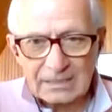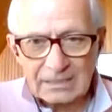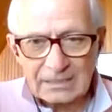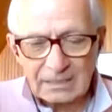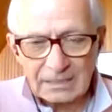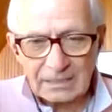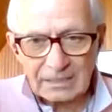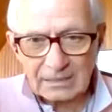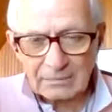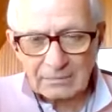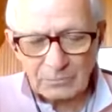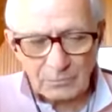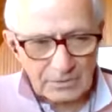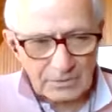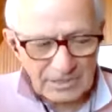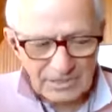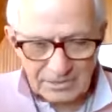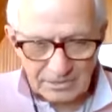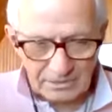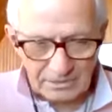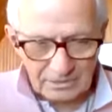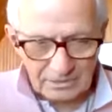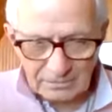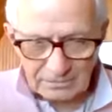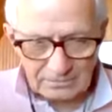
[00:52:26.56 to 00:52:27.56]
We're
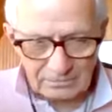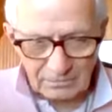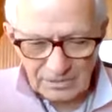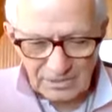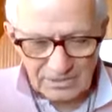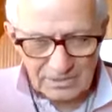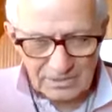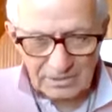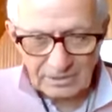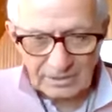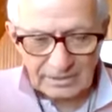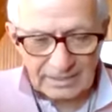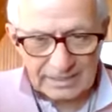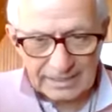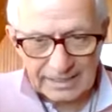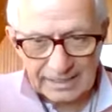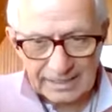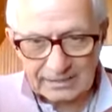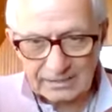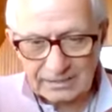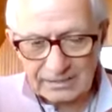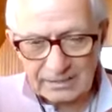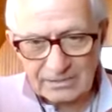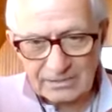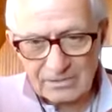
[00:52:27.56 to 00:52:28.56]
still
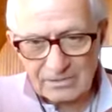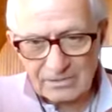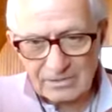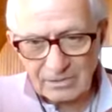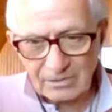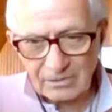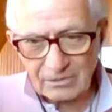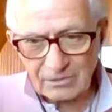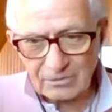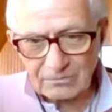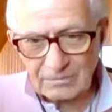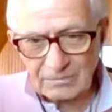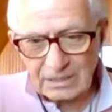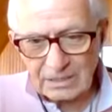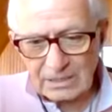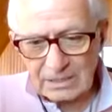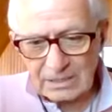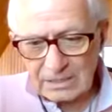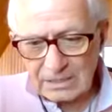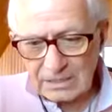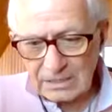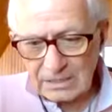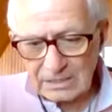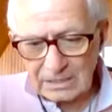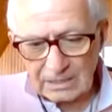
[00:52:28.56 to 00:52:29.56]
connected. So
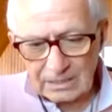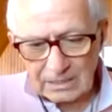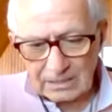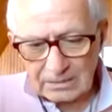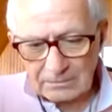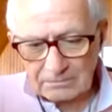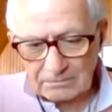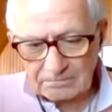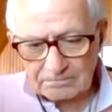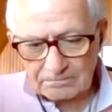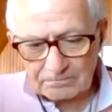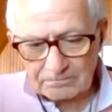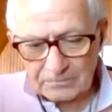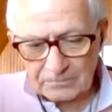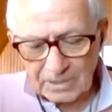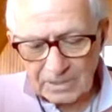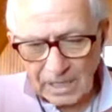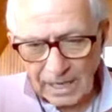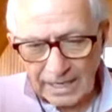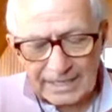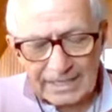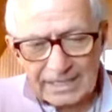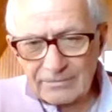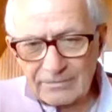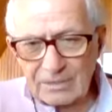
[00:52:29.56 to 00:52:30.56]
I
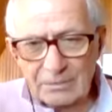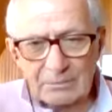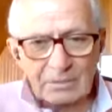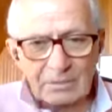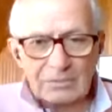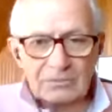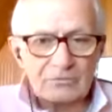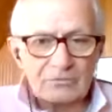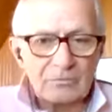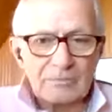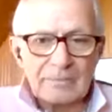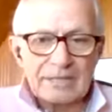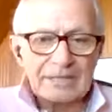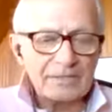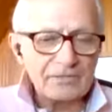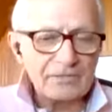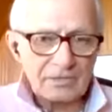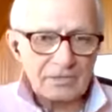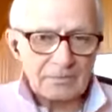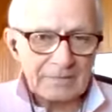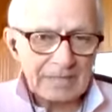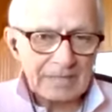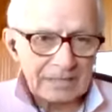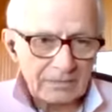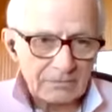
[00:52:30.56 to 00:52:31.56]
give them a tremendous
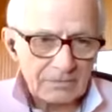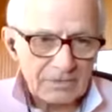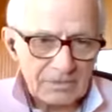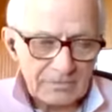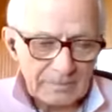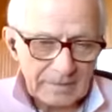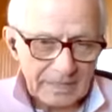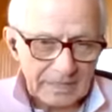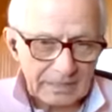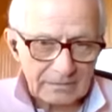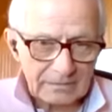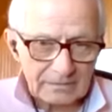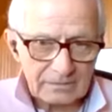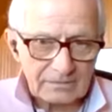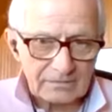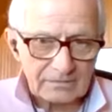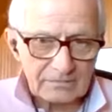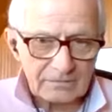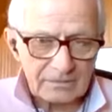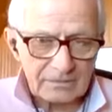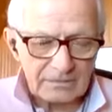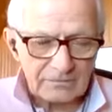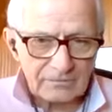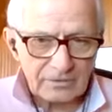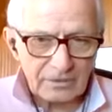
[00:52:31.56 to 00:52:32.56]
amount of respect
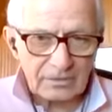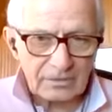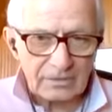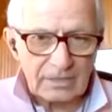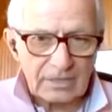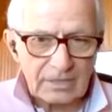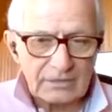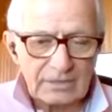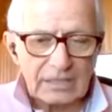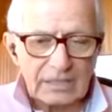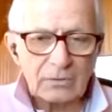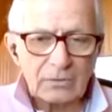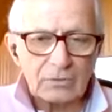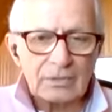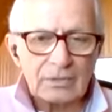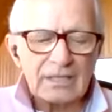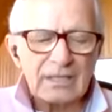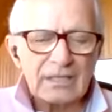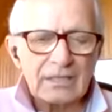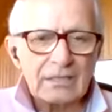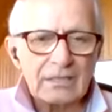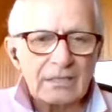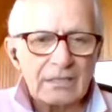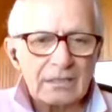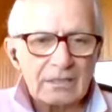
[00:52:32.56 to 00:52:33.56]
for not only
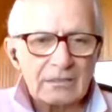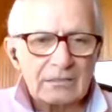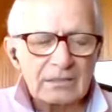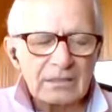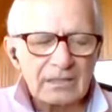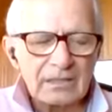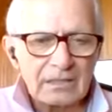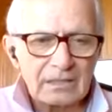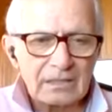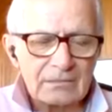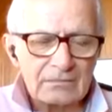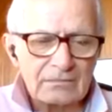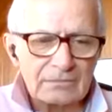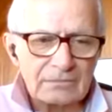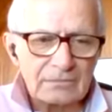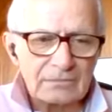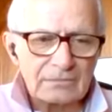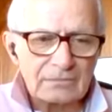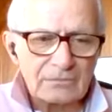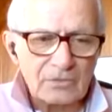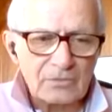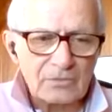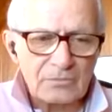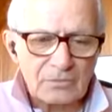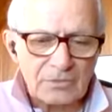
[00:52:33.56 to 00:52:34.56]

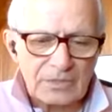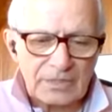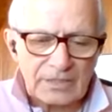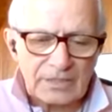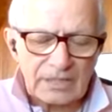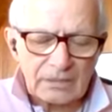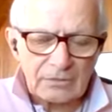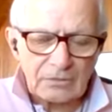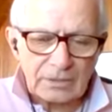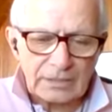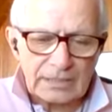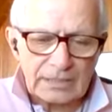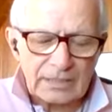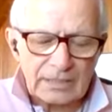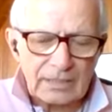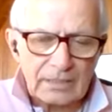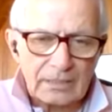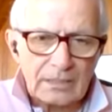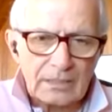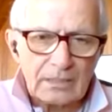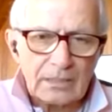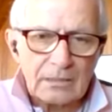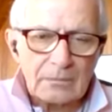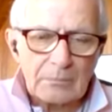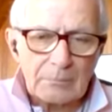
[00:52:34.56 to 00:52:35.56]
Rosemary, not only
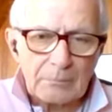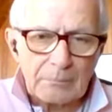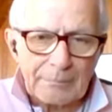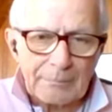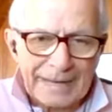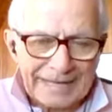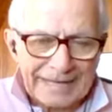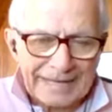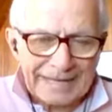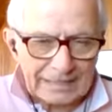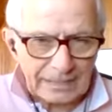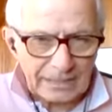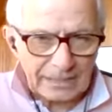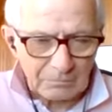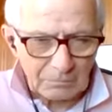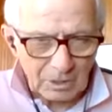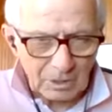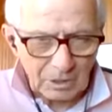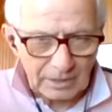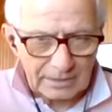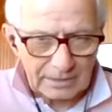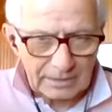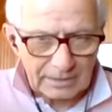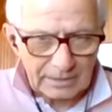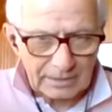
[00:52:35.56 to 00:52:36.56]
making a
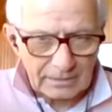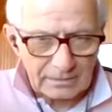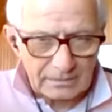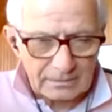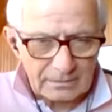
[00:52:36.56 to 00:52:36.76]
market.